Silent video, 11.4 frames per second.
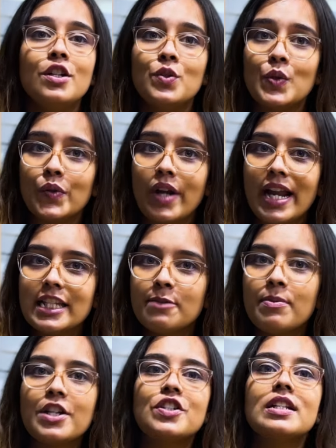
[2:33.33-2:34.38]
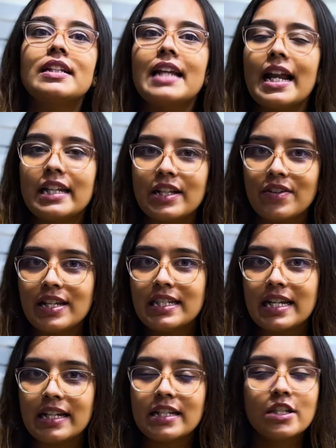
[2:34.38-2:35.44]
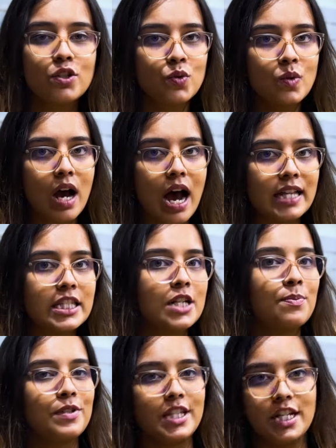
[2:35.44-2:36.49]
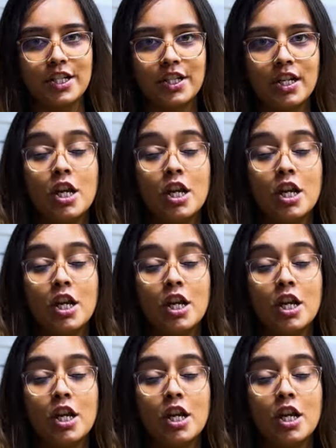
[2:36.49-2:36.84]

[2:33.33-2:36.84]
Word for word: to grant special category status to Andhra Pradesh.